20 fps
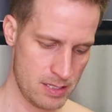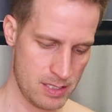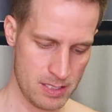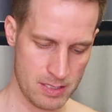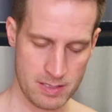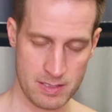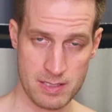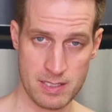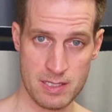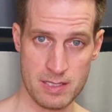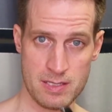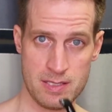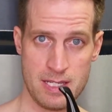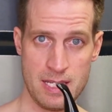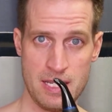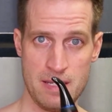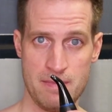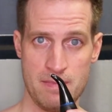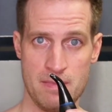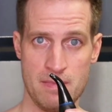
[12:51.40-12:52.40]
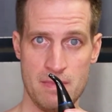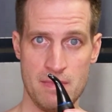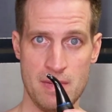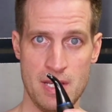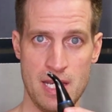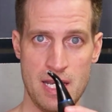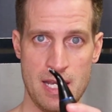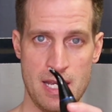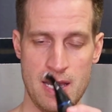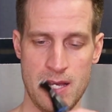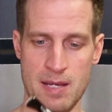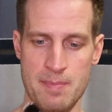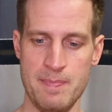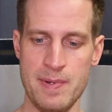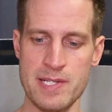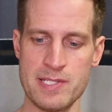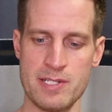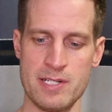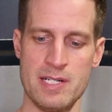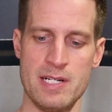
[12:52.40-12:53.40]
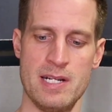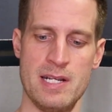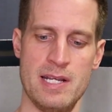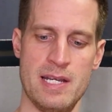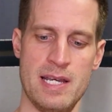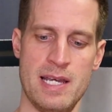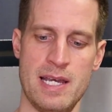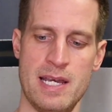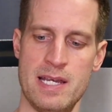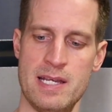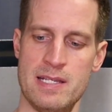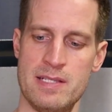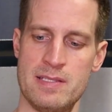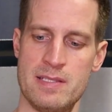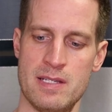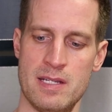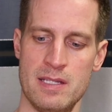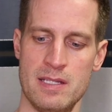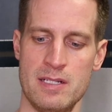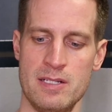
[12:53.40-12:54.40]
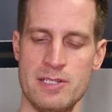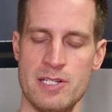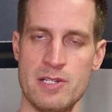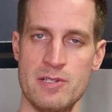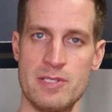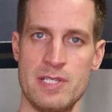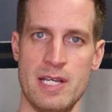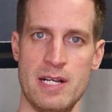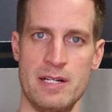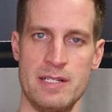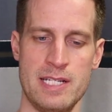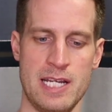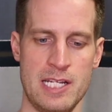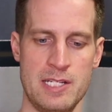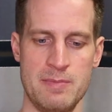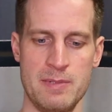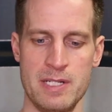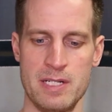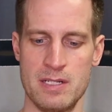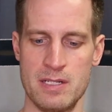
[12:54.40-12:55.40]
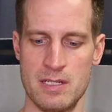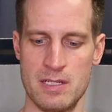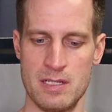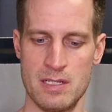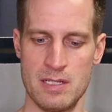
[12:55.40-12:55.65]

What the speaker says: this same buzzer has a little nose hair attachment.